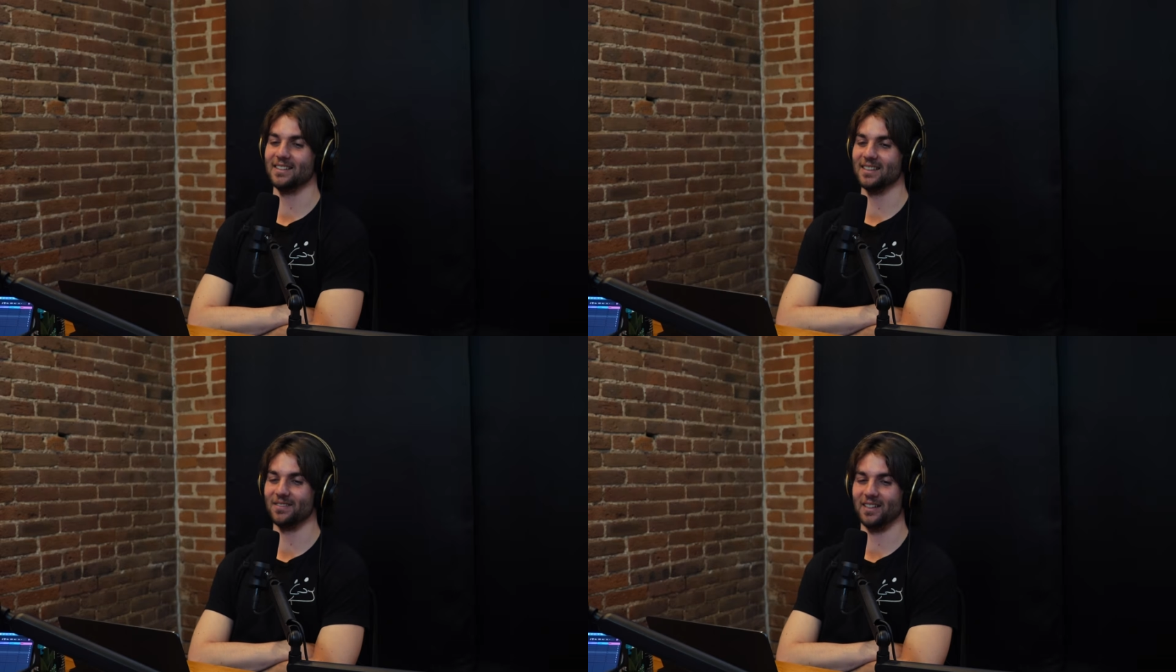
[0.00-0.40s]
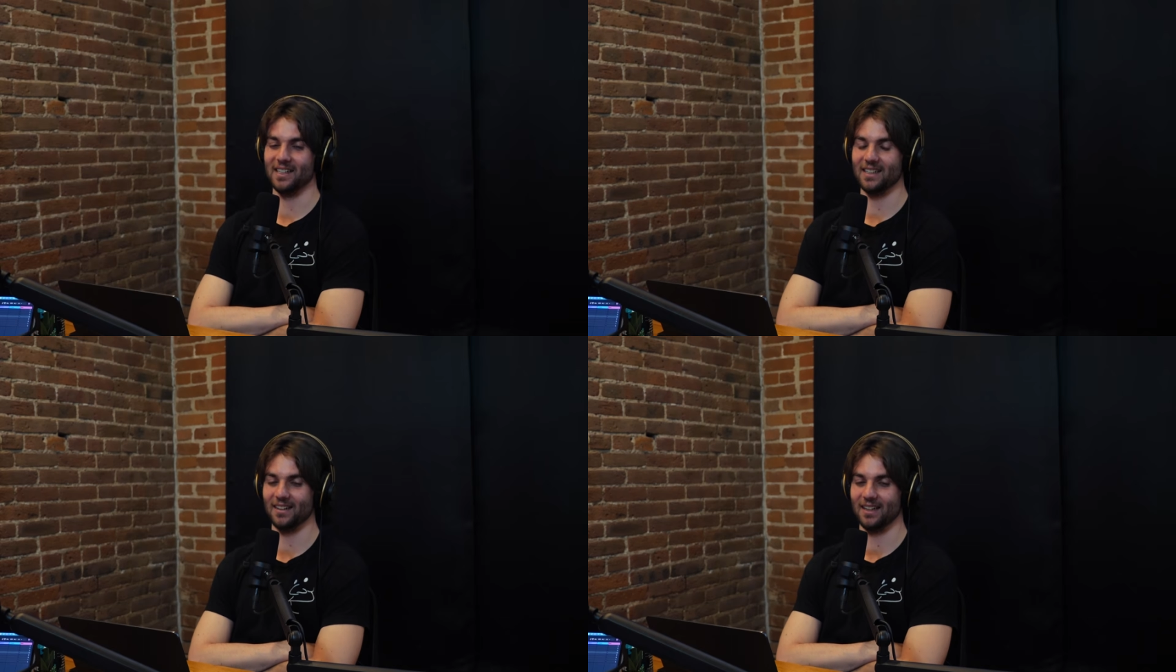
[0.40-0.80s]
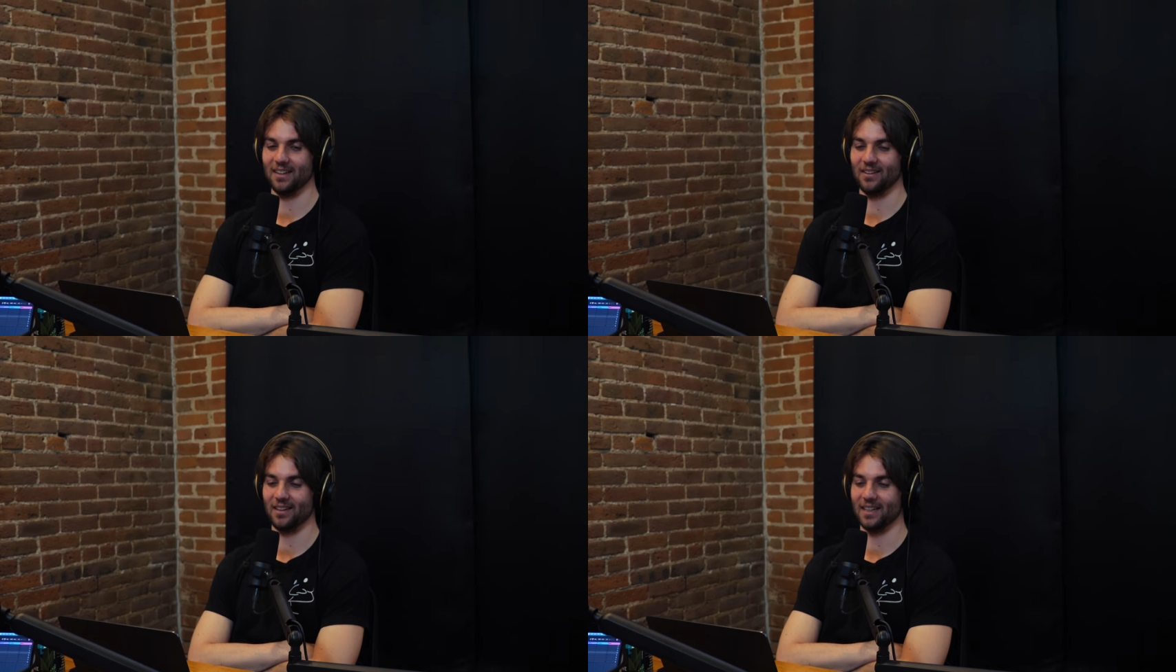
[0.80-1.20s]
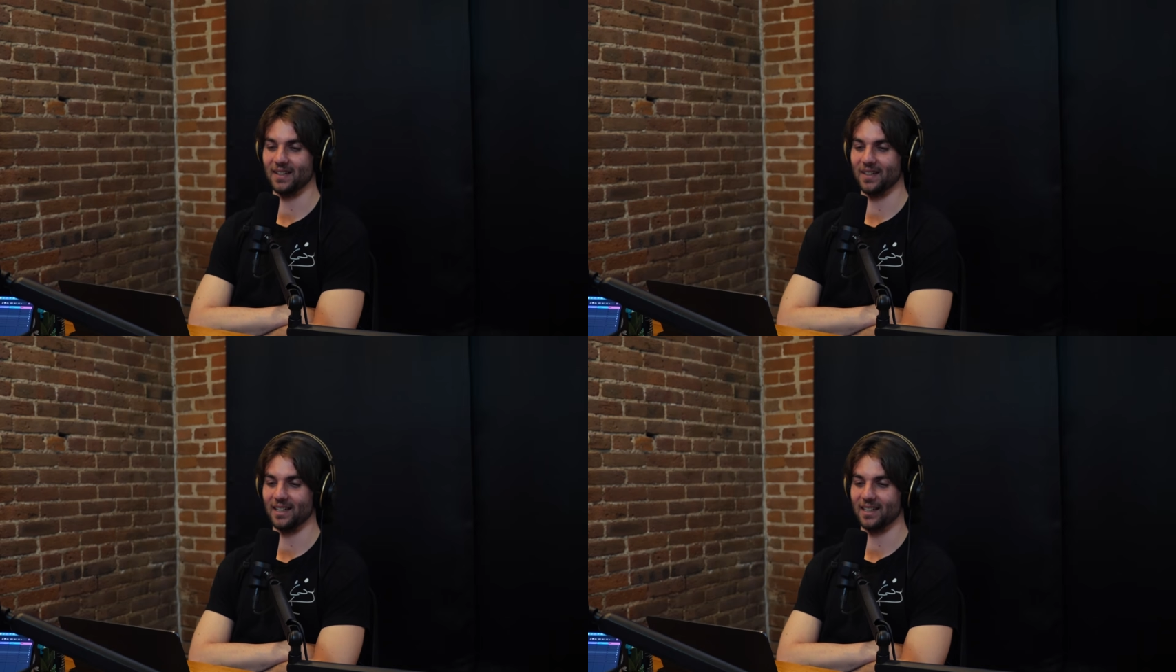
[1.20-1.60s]
It's just funny. I don't
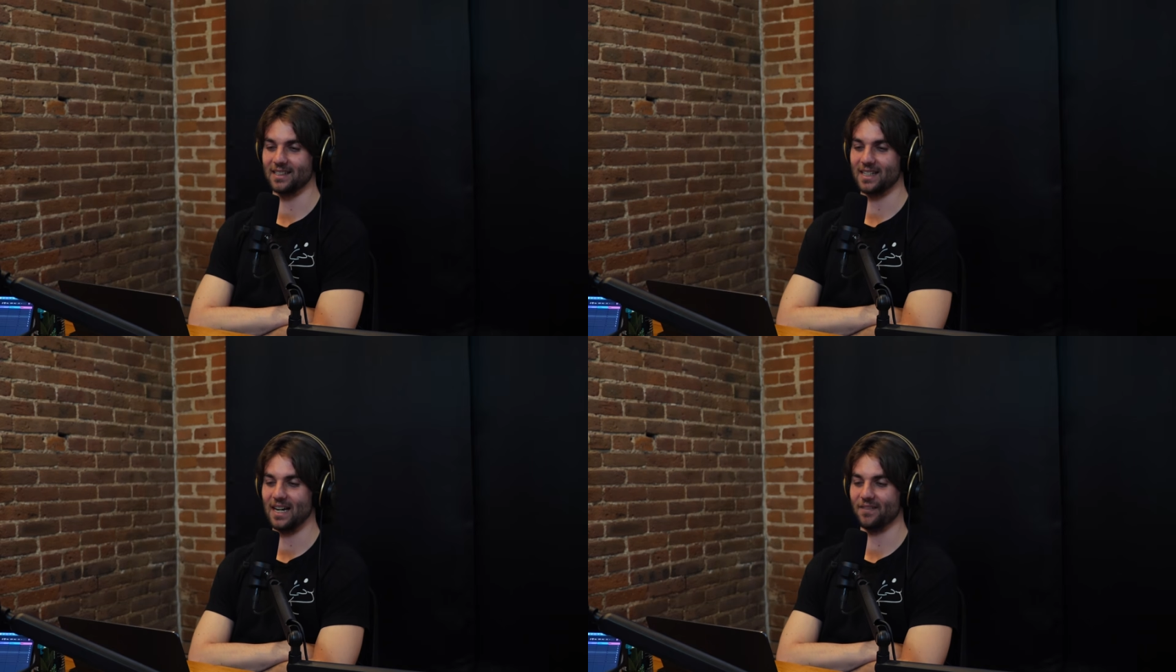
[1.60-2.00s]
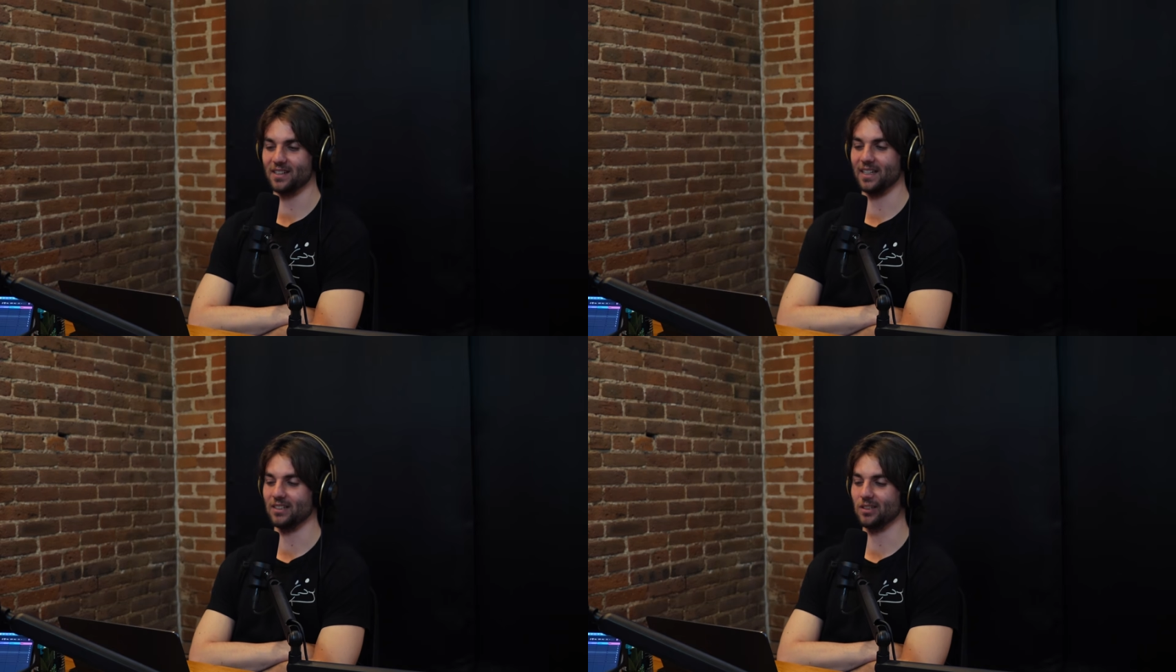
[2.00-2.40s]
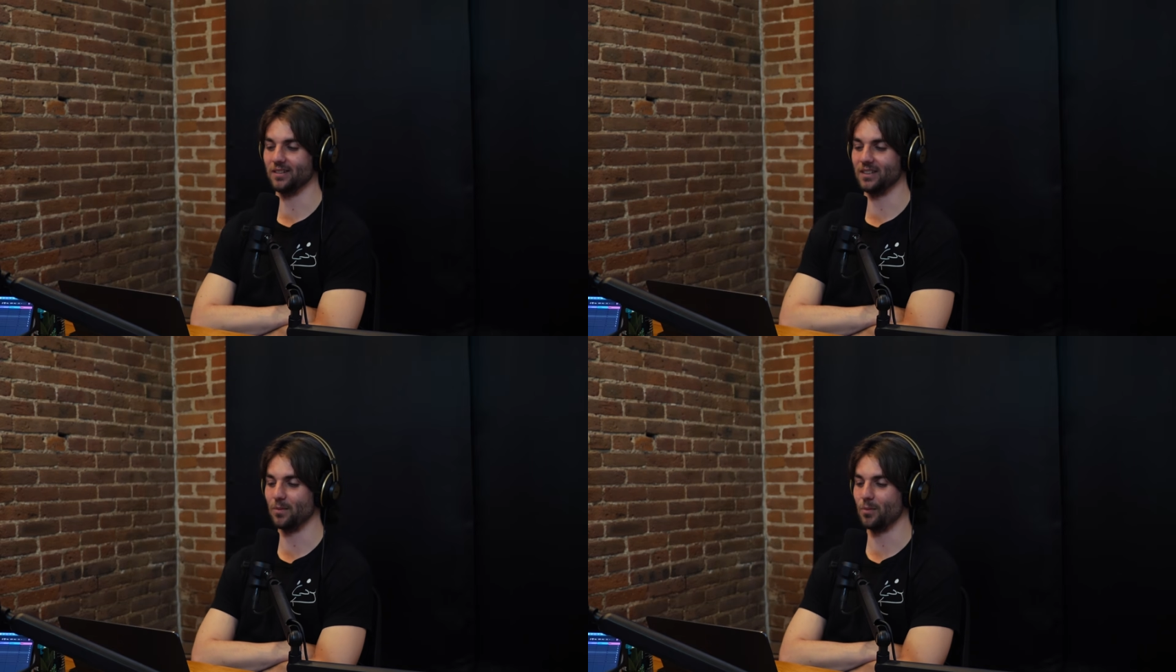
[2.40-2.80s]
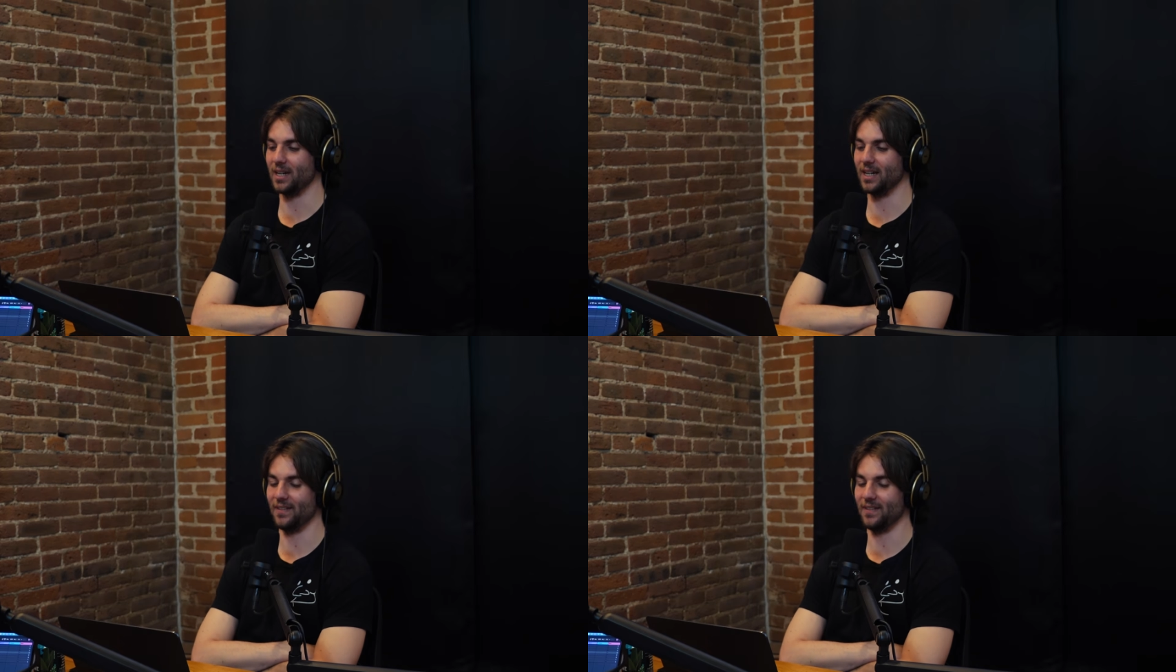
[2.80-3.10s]
think about, because they have to like sort of debate.